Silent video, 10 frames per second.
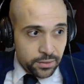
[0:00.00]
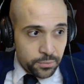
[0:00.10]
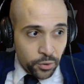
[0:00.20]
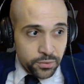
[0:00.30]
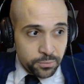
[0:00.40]

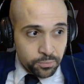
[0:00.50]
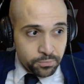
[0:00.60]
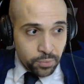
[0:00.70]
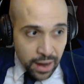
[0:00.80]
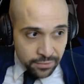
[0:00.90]
The most
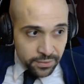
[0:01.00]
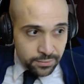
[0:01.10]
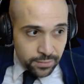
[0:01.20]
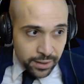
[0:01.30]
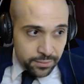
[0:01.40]

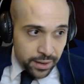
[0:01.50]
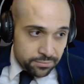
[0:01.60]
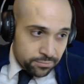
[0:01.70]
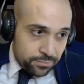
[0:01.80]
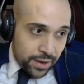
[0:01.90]
profit, I,
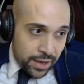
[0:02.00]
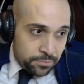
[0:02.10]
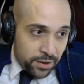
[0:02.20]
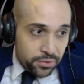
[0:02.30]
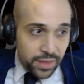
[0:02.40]
I
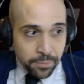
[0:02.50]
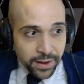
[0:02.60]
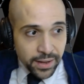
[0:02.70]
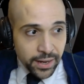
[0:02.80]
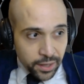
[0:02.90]
I'd measure that
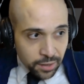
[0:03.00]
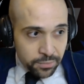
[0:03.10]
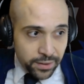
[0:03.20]
by net income.